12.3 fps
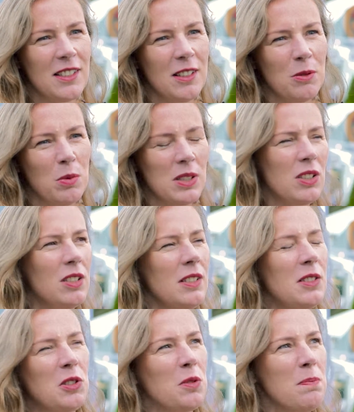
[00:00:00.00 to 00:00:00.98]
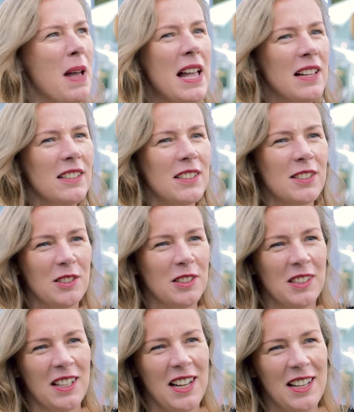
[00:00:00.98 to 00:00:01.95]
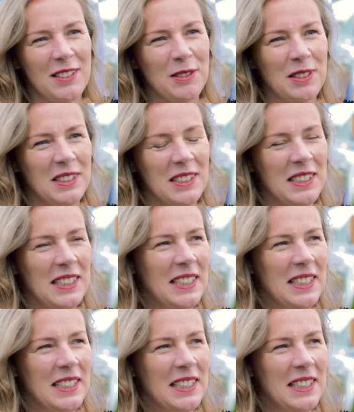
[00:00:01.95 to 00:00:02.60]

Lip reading: or what she smells, or how